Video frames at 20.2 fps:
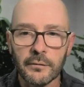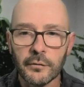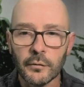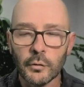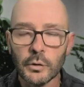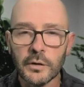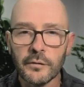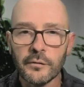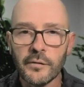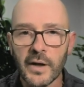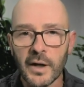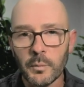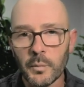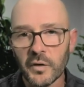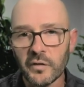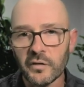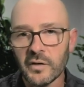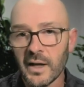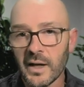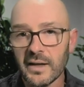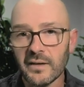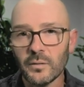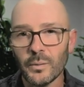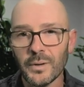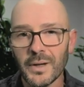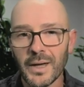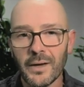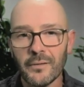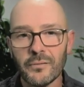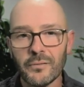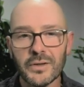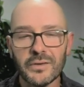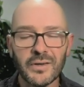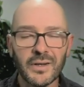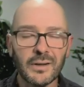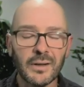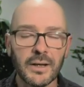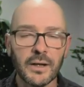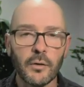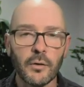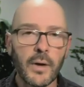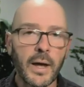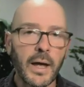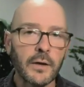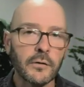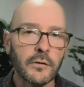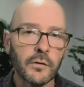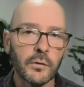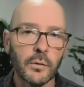for all the venomous snakes we have, it's only around